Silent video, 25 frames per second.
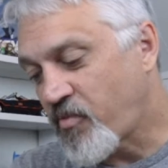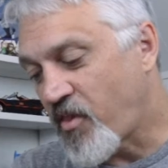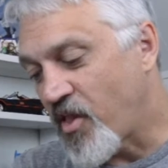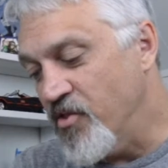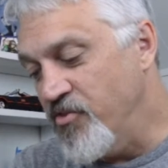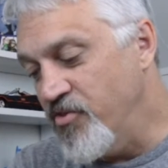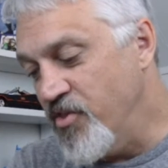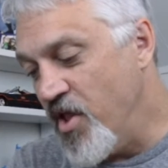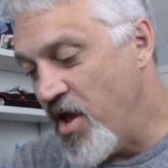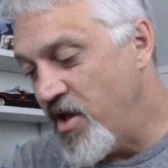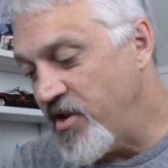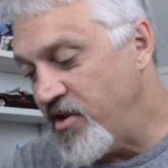
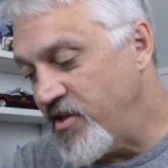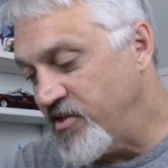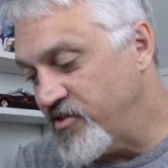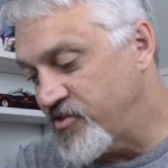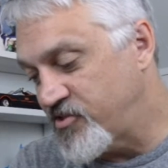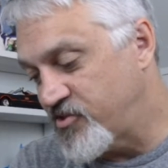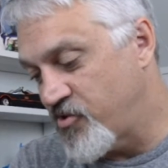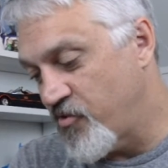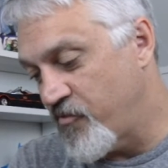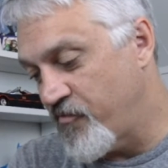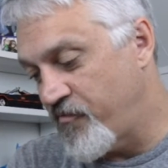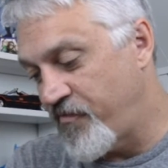"None is
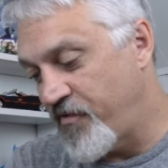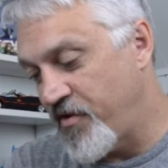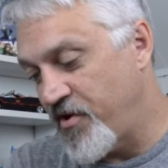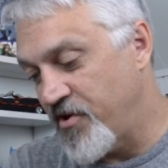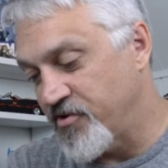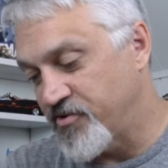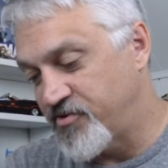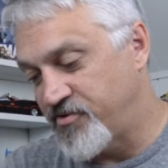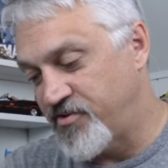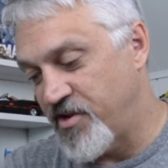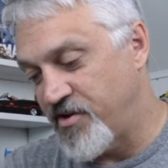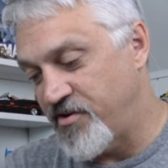so
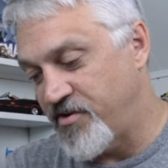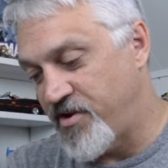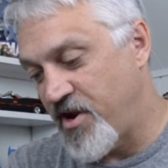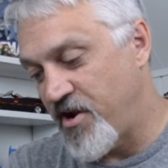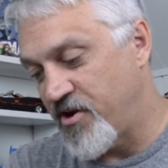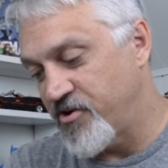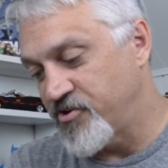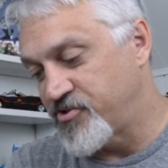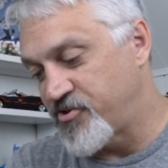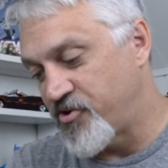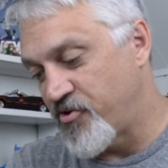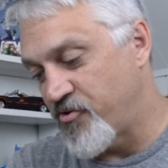fierce that
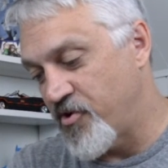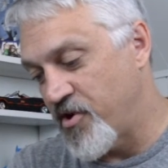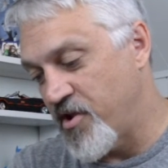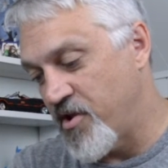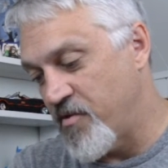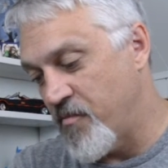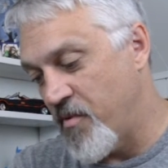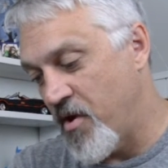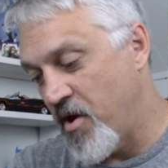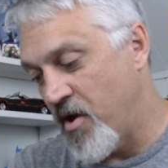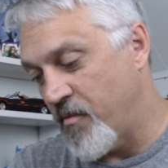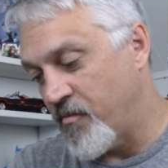dare stir
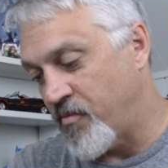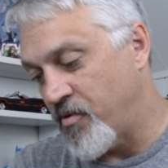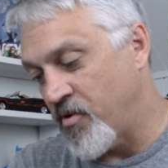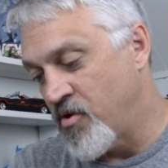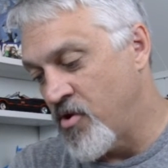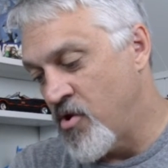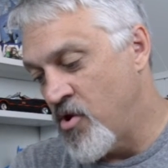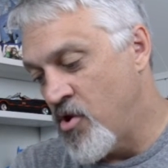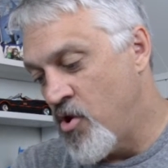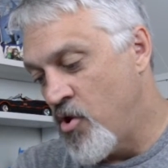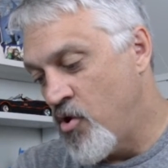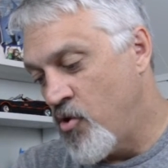him up,
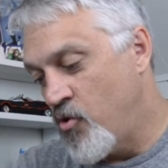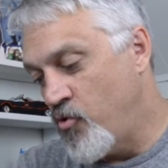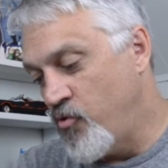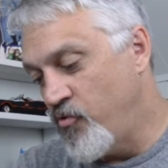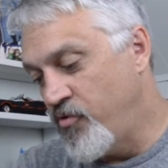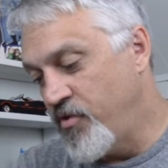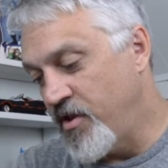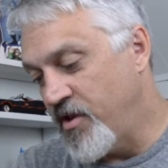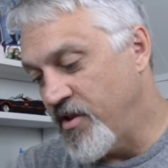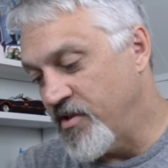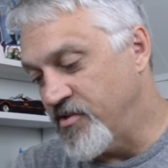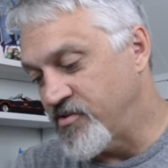who
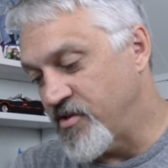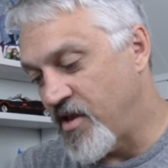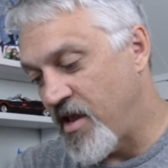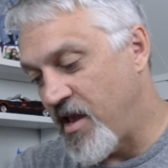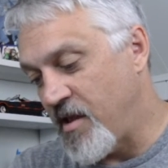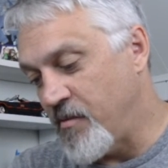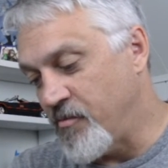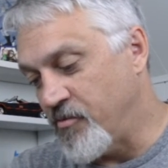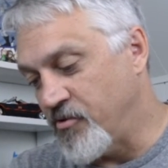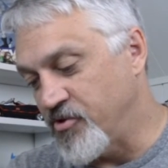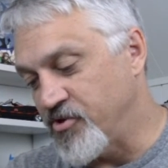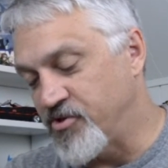then is
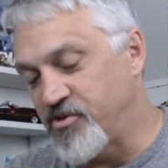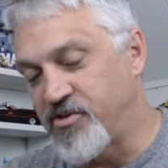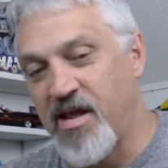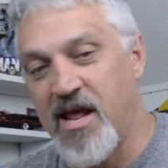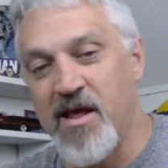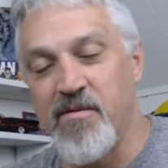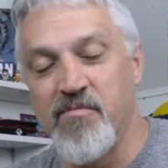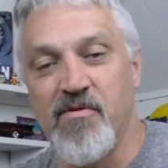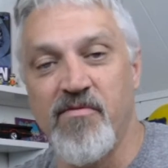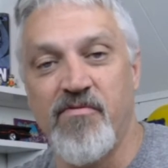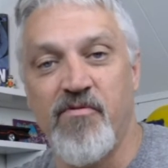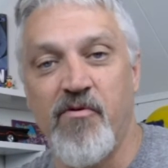able to
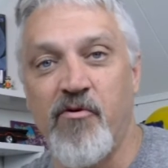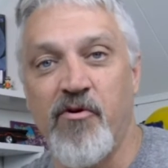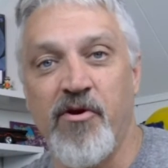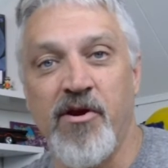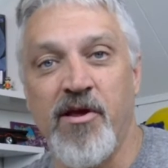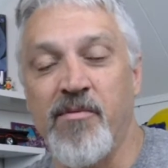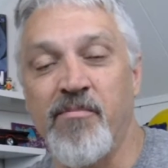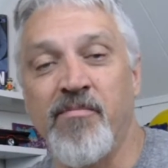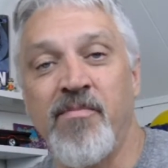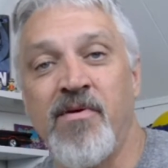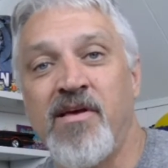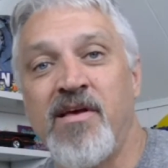stand before
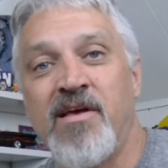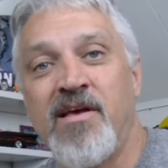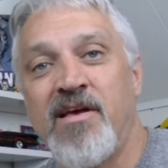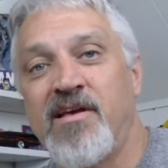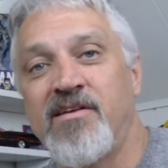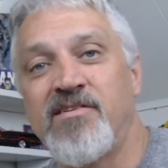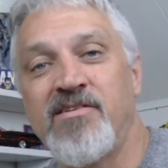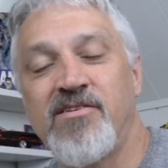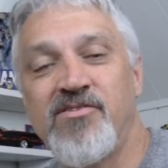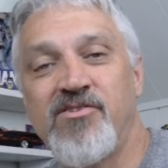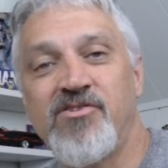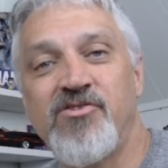him."
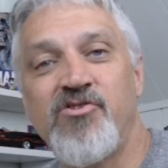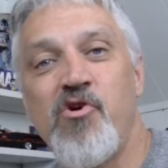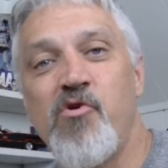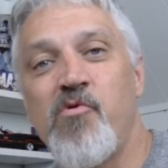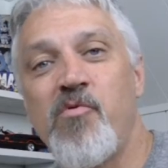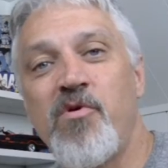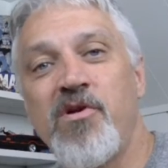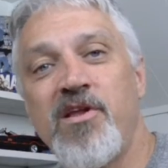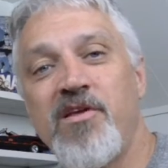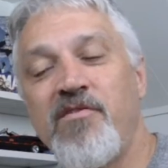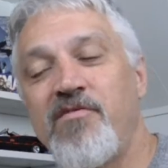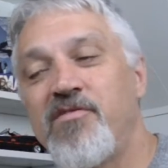He says there's no
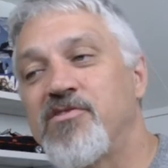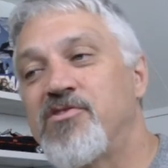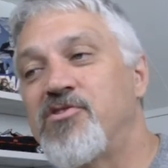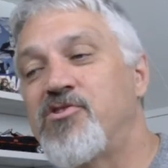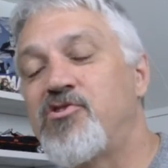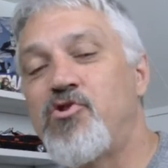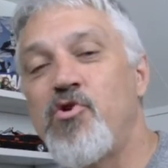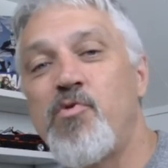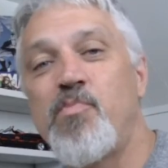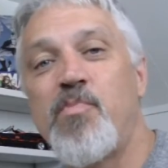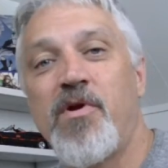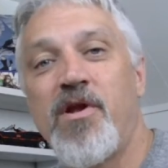one even
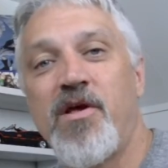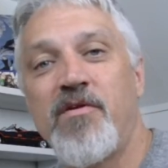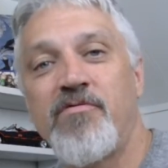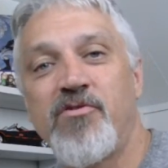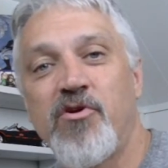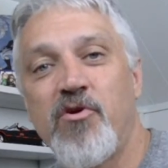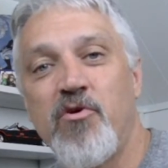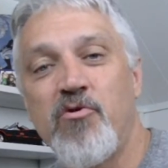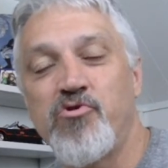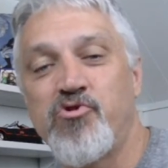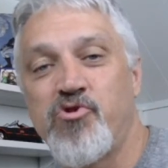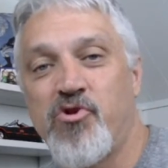stoop enough to
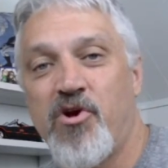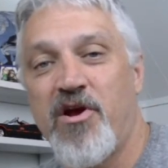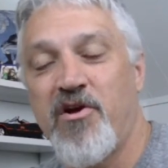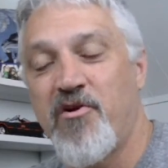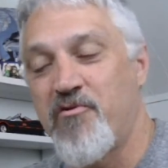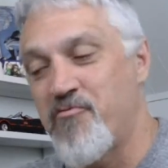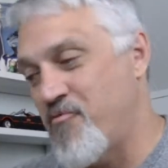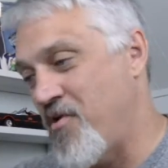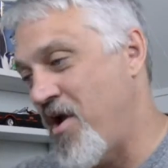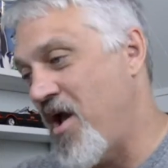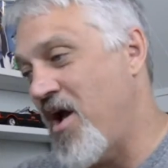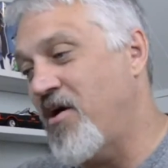go try to
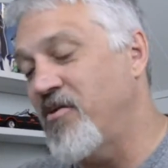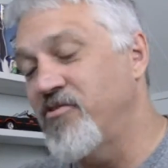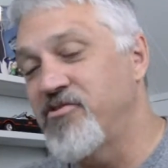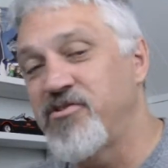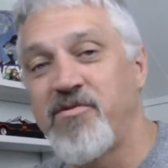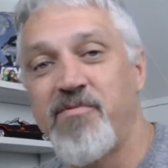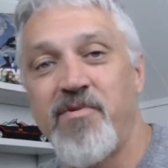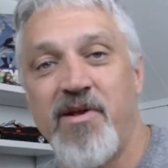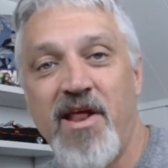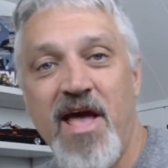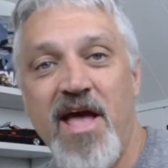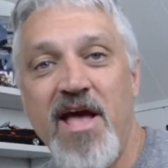rouse
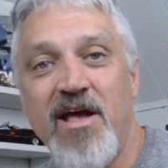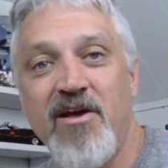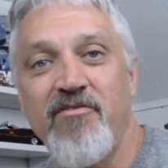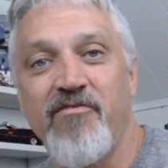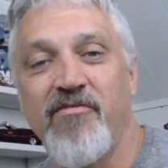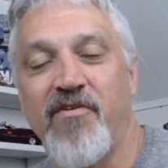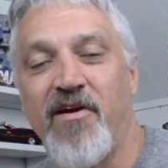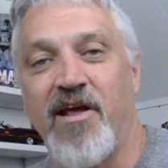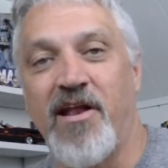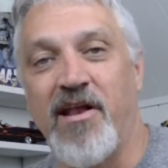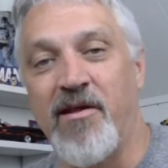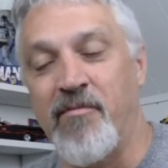him and
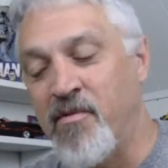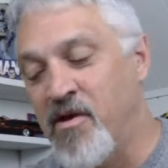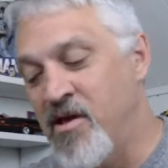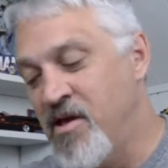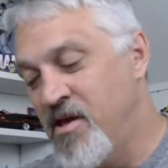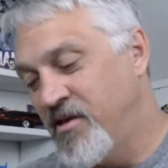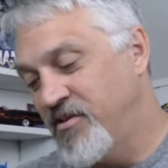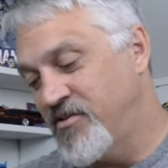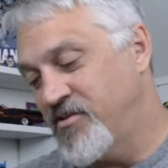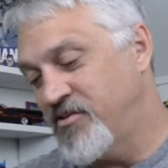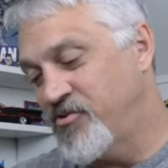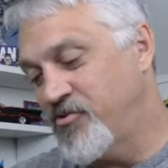aggravate him.
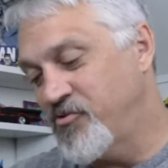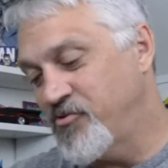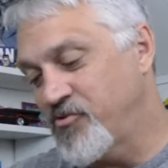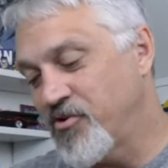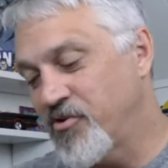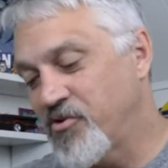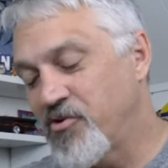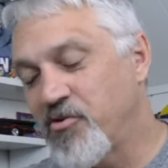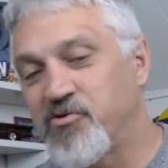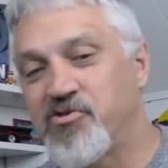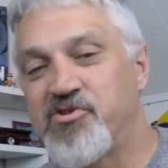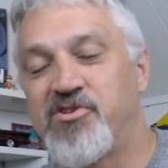He says who's
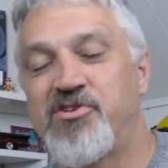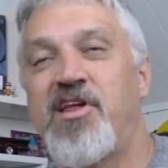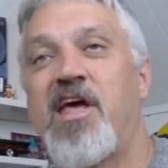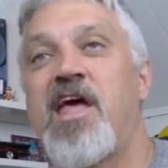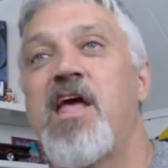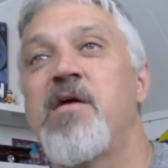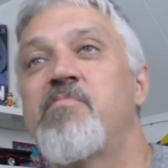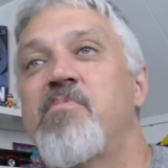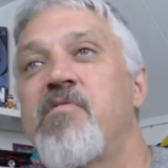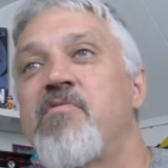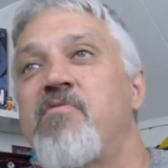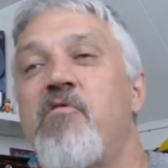going to go
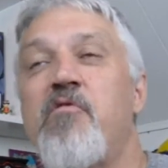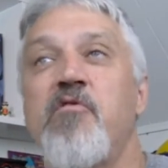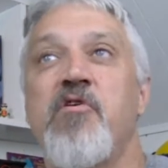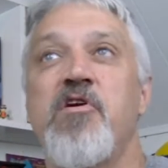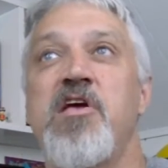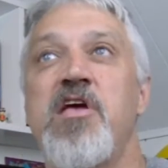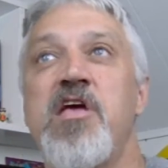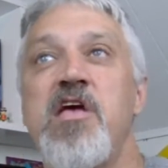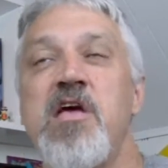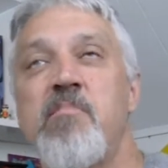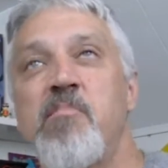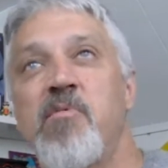stand before
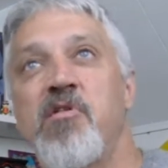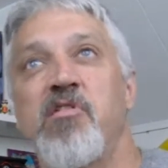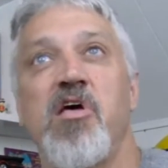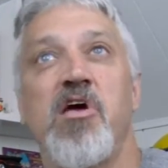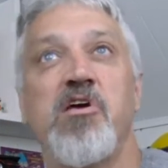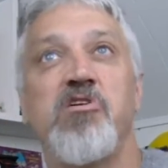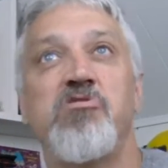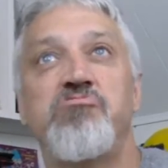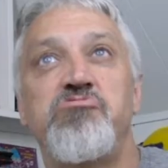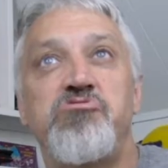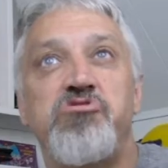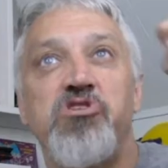him and
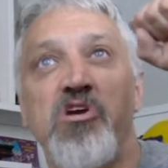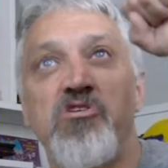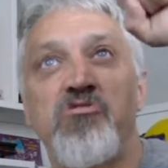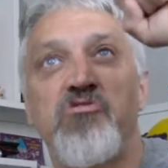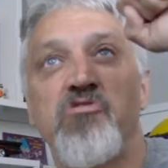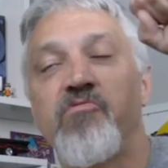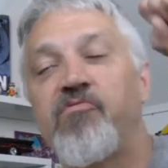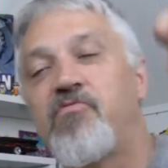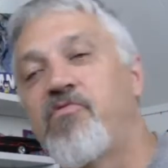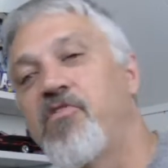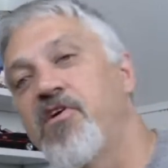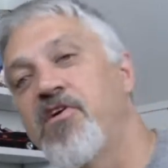like shake
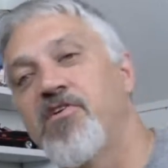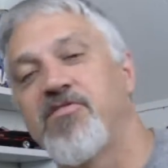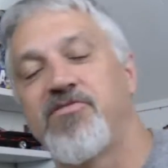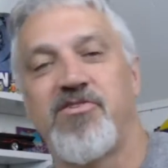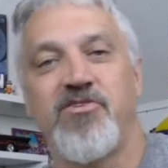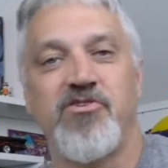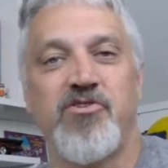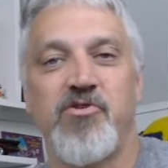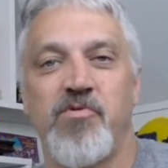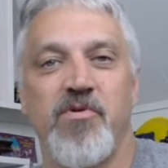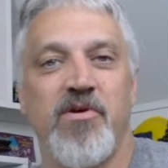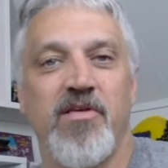their fist
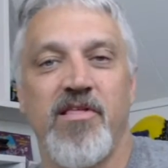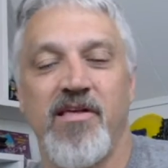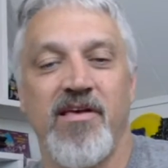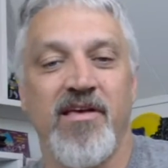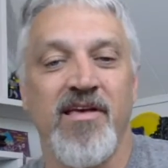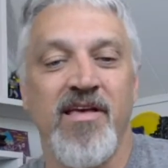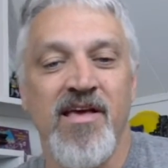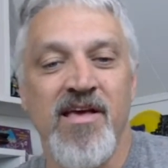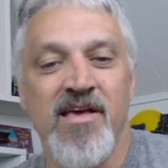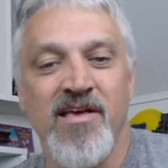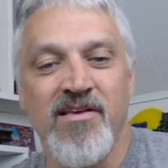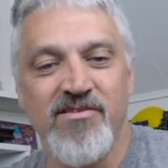to do anything?
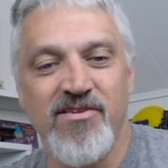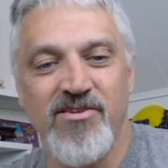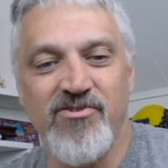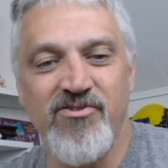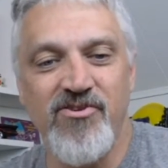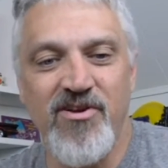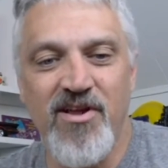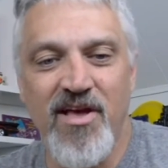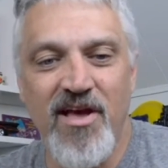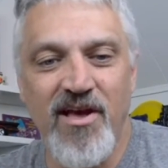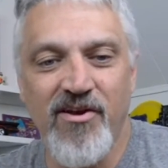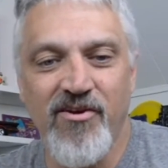He says
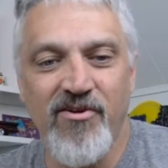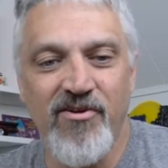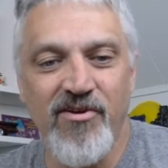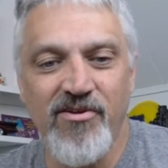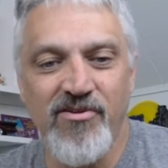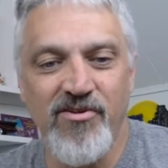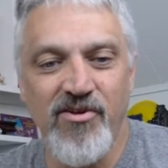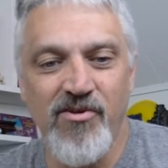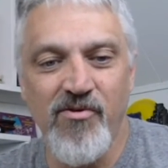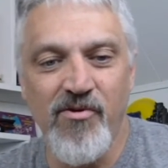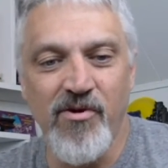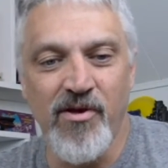you're not going
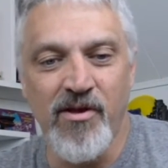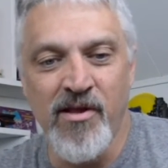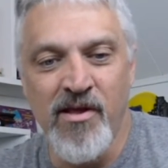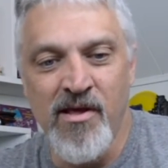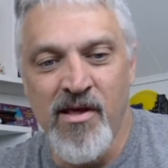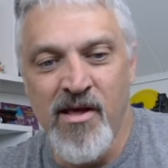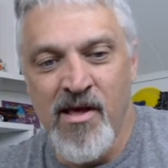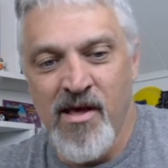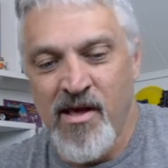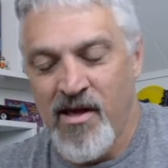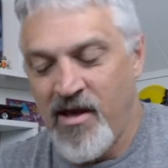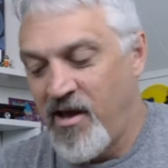to do it.
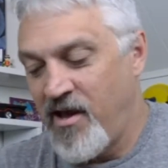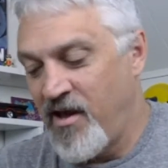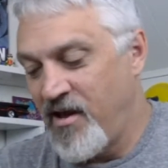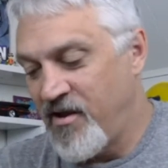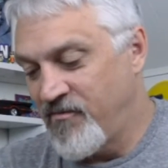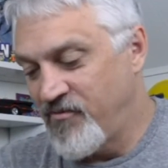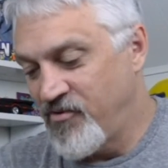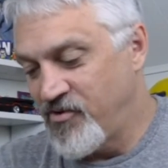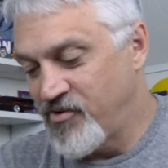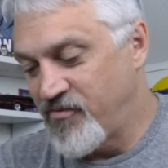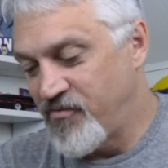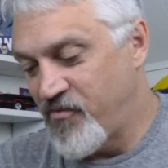
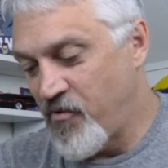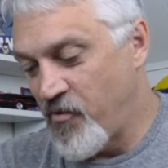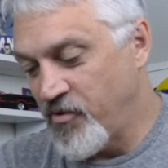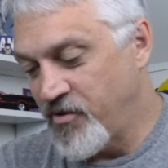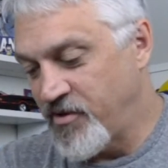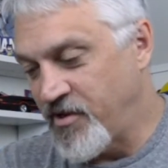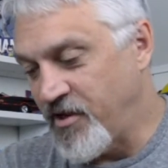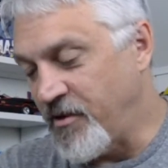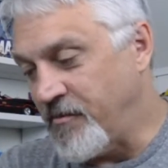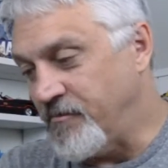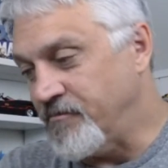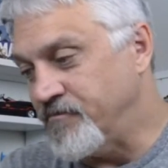Verse
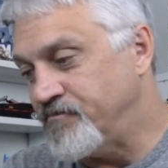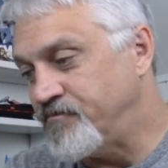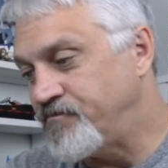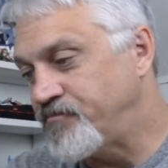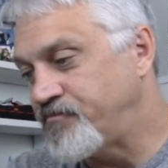14,